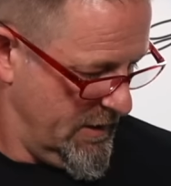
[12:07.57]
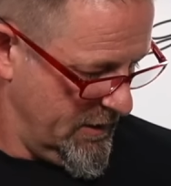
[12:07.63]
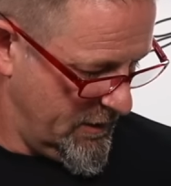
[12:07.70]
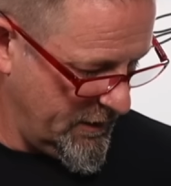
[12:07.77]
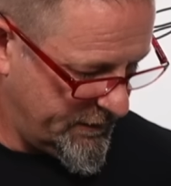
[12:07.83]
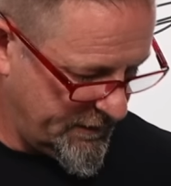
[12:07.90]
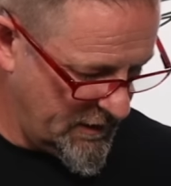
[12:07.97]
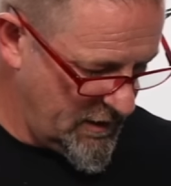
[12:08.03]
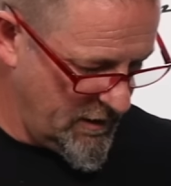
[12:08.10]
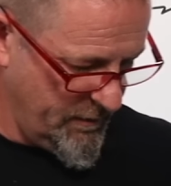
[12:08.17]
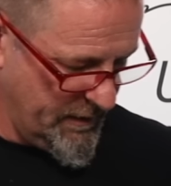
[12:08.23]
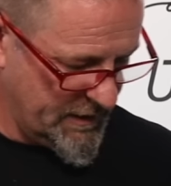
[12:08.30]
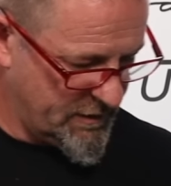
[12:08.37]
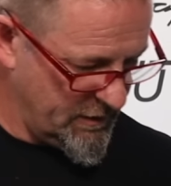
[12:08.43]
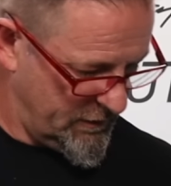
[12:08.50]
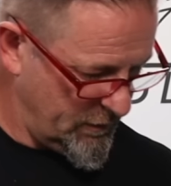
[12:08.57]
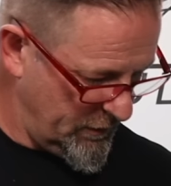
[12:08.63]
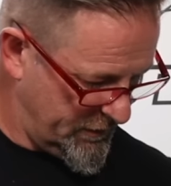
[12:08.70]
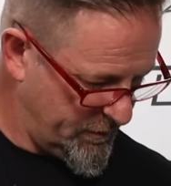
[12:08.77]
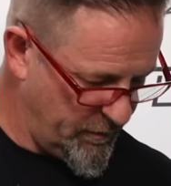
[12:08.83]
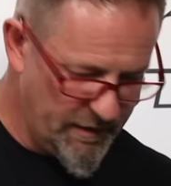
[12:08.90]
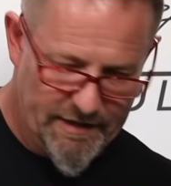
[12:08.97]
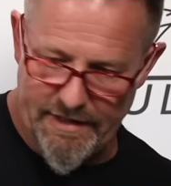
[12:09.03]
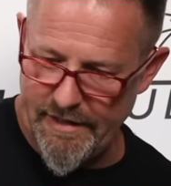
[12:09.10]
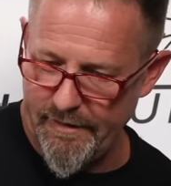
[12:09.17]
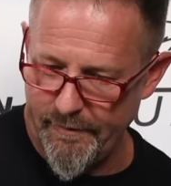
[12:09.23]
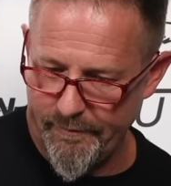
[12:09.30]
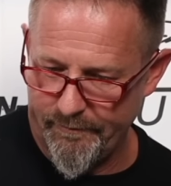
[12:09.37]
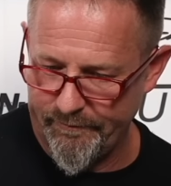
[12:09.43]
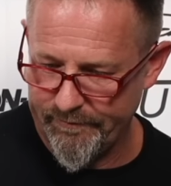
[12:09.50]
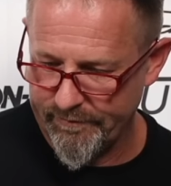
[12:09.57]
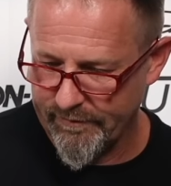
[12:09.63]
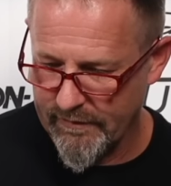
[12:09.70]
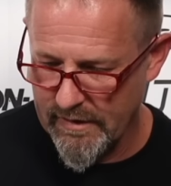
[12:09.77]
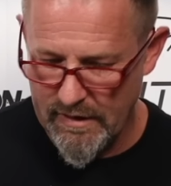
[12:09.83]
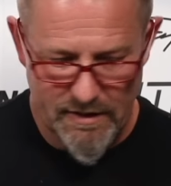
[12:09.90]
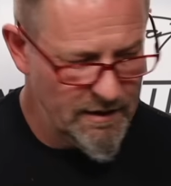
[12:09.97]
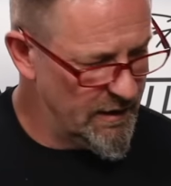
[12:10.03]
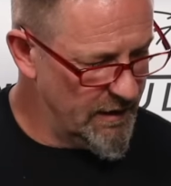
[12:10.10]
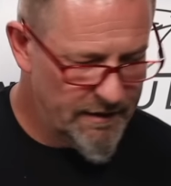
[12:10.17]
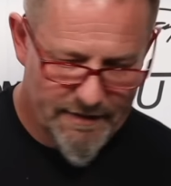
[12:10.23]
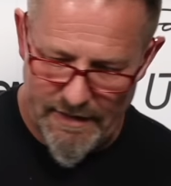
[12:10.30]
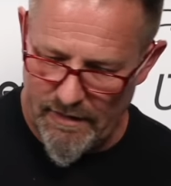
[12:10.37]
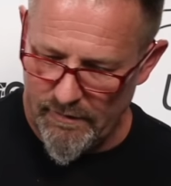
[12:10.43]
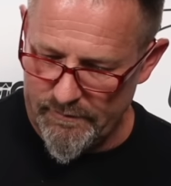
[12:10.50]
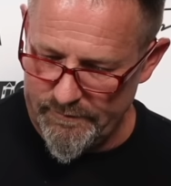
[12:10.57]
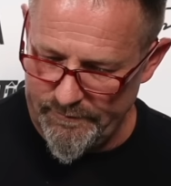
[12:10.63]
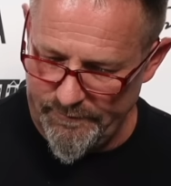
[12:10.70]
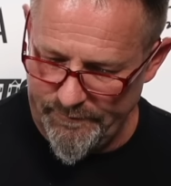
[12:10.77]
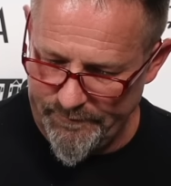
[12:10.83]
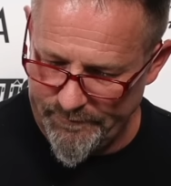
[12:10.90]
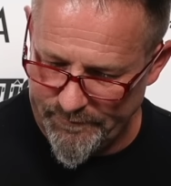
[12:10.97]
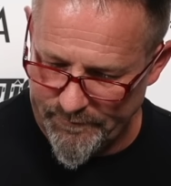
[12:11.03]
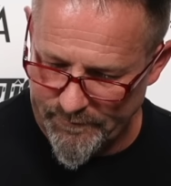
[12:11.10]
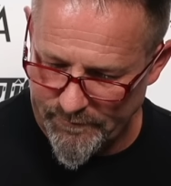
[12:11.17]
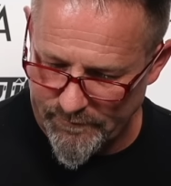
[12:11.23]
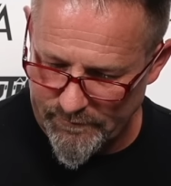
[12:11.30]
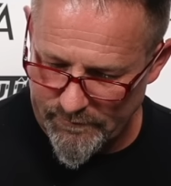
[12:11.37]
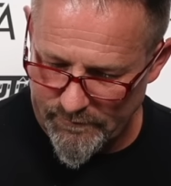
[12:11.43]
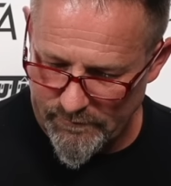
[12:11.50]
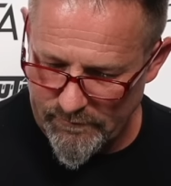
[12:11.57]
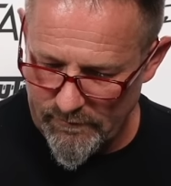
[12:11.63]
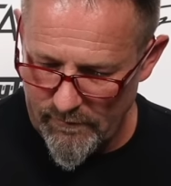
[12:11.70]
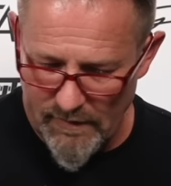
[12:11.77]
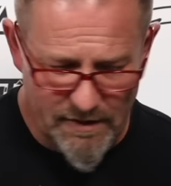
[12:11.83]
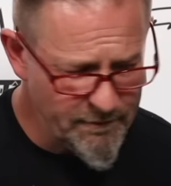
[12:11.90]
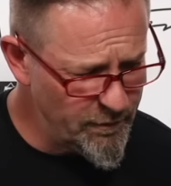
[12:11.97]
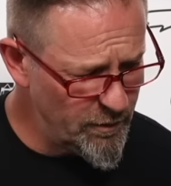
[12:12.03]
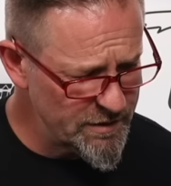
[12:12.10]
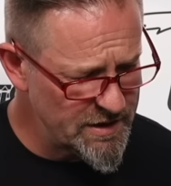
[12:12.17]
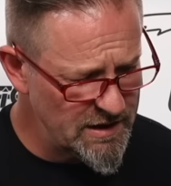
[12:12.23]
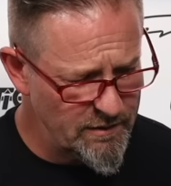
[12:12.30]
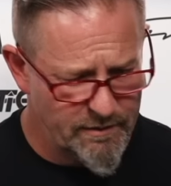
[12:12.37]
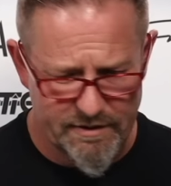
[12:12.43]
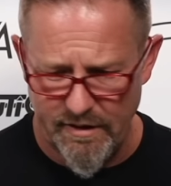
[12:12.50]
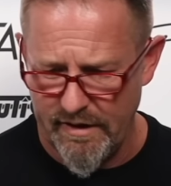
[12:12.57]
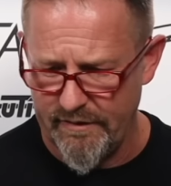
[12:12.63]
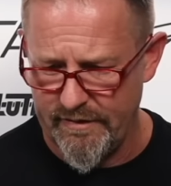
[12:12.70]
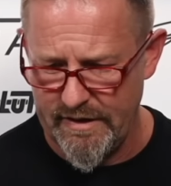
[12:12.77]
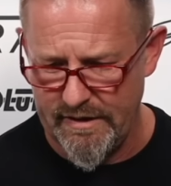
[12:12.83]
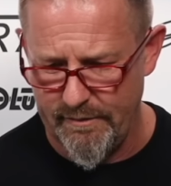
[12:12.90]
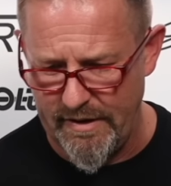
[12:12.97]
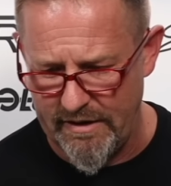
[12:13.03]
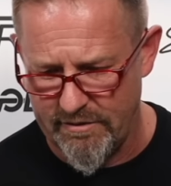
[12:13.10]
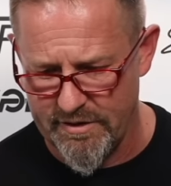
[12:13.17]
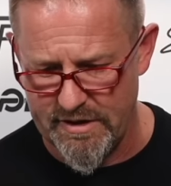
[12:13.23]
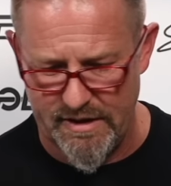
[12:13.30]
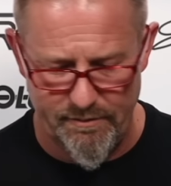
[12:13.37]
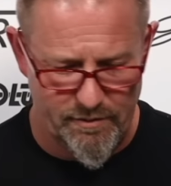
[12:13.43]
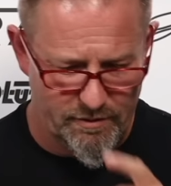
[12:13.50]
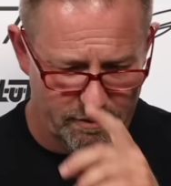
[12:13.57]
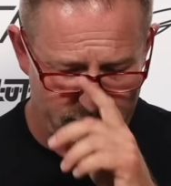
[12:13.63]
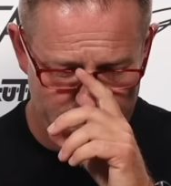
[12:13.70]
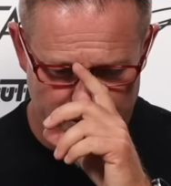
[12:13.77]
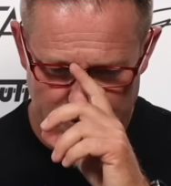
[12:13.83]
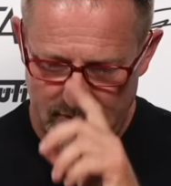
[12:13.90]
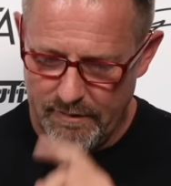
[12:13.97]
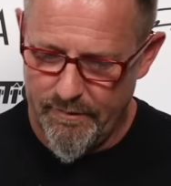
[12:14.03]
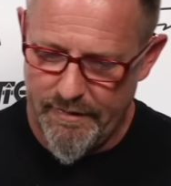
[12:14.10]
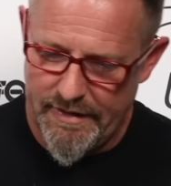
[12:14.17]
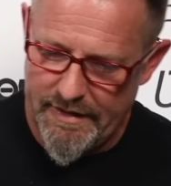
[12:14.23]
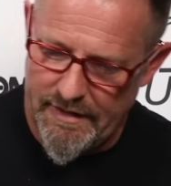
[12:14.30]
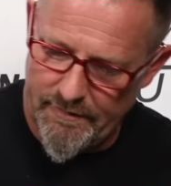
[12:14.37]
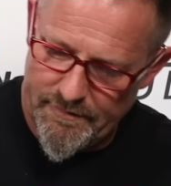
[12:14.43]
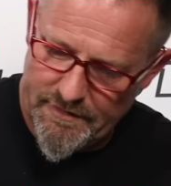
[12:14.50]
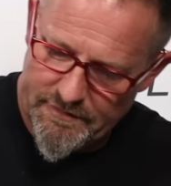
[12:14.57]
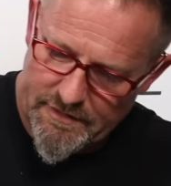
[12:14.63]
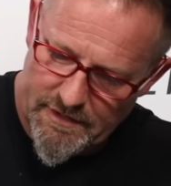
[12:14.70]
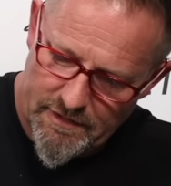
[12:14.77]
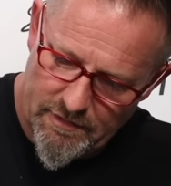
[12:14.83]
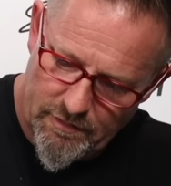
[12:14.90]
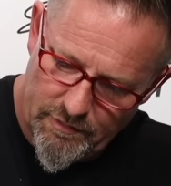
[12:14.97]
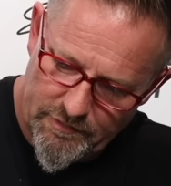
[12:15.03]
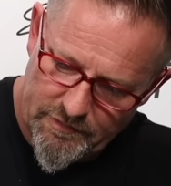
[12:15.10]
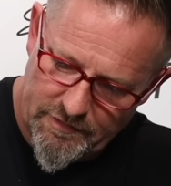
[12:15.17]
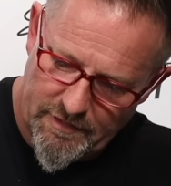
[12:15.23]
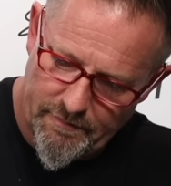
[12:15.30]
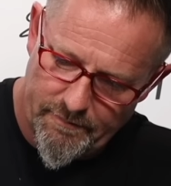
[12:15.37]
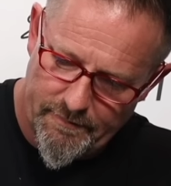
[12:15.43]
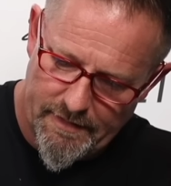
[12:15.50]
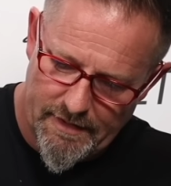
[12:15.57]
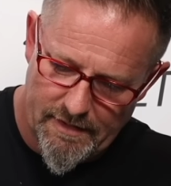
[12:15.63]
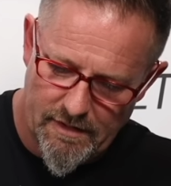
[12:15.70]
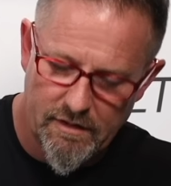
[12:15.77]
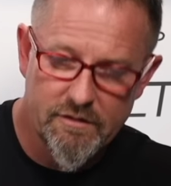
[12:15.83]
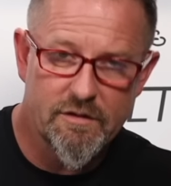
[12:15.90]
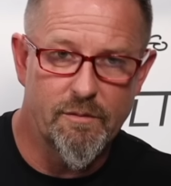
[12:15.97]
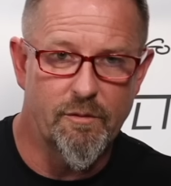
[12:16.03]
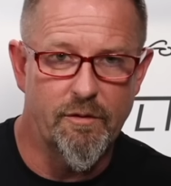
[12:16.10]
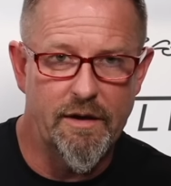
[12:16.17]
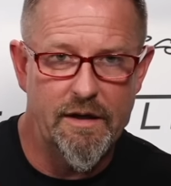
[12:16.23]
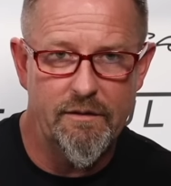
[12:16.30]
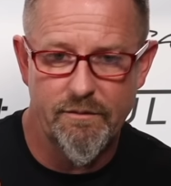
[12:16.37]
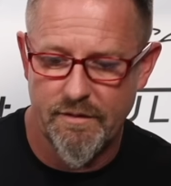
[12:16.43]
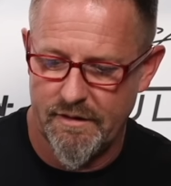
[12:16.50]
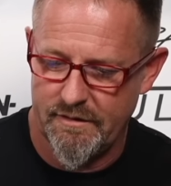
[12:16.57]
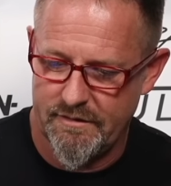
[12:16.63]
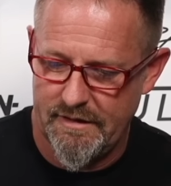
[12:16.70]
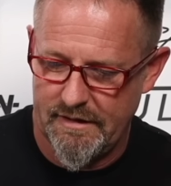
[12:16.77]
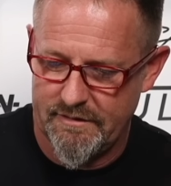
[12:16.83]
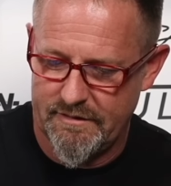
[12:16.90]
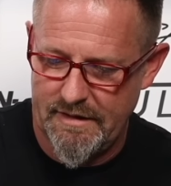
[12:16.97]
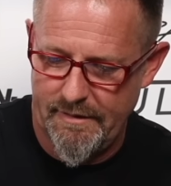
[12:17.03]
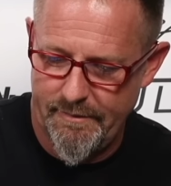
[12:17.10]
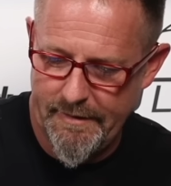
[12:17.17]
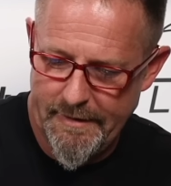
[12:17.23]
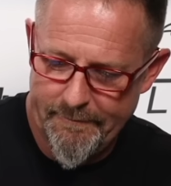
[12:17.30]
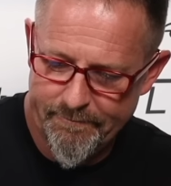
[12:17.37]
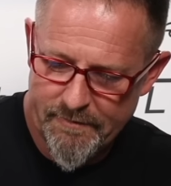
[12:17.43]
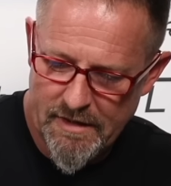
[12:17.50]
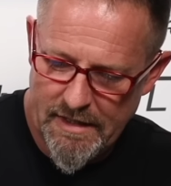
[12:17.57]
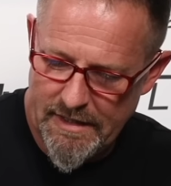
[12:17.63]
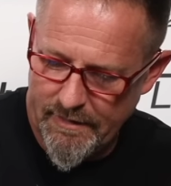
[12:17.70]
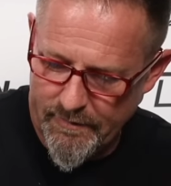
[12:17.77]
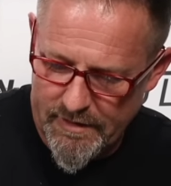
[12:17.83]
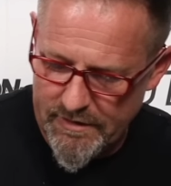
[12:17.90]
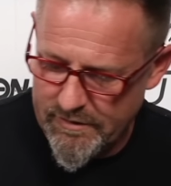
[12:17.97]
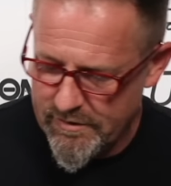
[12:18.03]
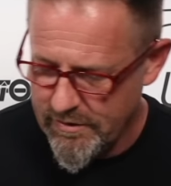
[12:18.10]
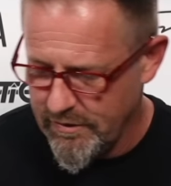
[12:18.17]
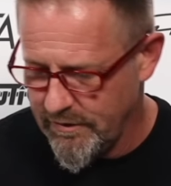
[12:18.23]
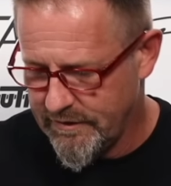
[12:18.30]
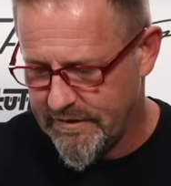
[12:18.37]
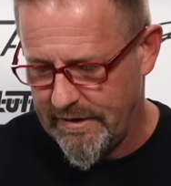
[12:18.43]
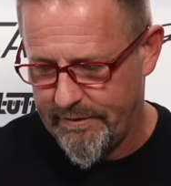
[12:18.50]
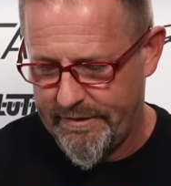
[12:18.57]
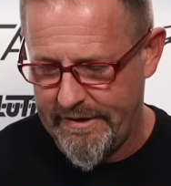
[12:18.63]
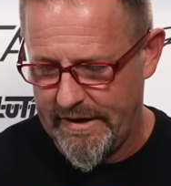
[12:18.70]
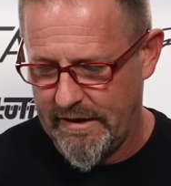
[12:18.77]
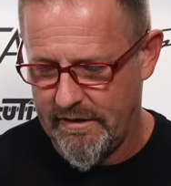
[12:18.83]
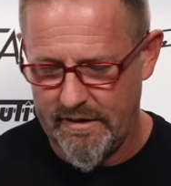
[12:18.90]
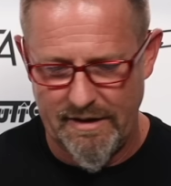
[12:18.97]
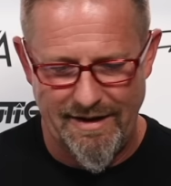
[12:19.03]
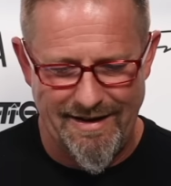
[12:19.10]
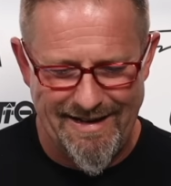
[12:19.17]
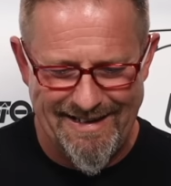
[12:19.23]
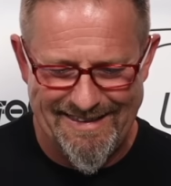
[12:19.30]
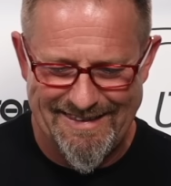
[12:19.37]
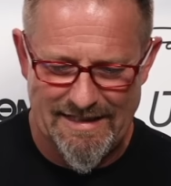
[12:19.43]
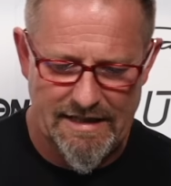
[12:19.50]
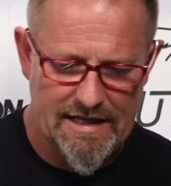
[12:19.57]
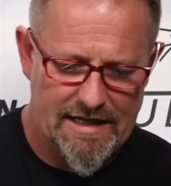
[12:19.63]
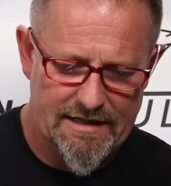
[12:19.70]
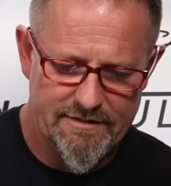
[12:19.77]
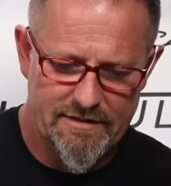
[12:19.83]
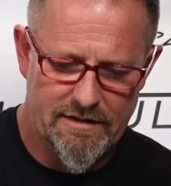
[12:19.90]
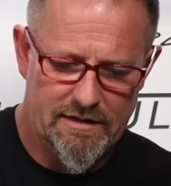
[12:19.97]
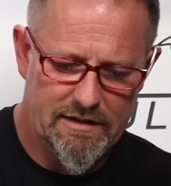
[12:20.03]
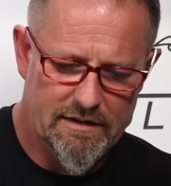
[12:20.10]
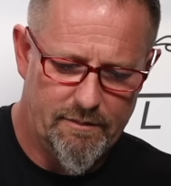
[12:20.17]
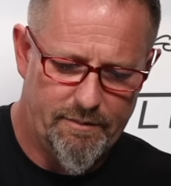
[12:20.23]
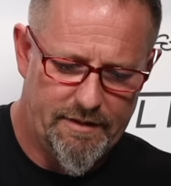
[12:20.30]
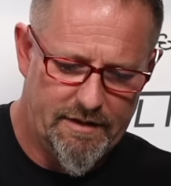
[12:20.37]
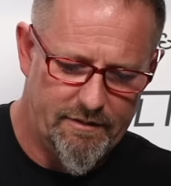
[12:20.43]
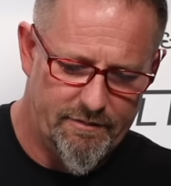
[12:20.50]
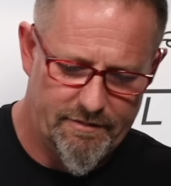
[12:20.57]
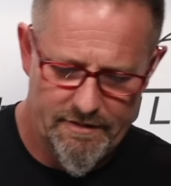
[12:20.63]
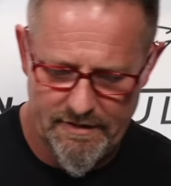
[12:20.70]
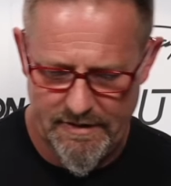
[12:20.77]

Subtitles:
good to go. Make sure it's all sprayed out. Now, unfortunately, we don't have any macragé blue, but I'm just going to use some ultramarine for this next step. And I'm going to do something that I think adds a little bit of